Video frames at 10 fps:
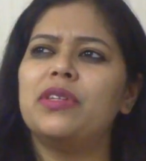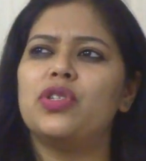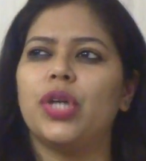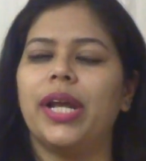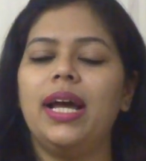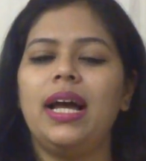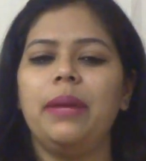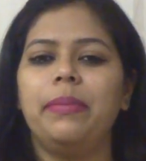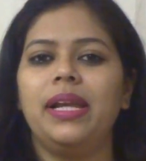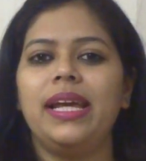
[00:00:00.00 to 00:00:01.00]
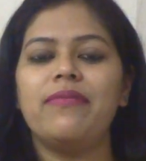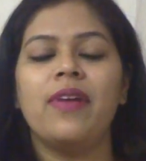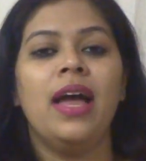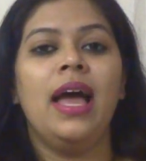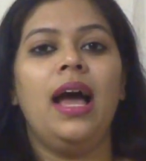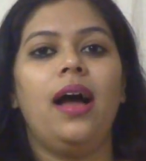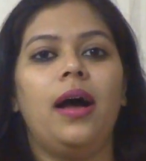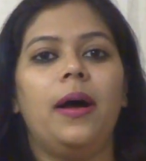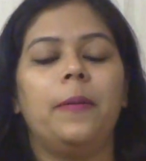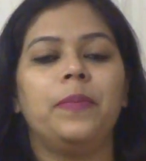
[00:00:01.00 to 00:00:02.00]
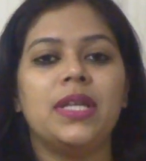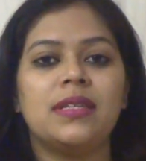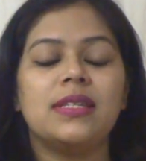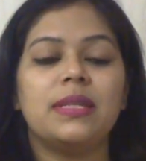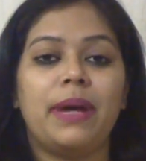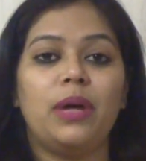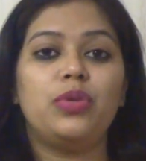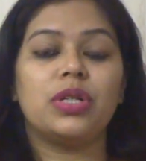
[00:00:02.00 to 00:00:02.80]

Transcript: is Jenna, I believe. Um, this is about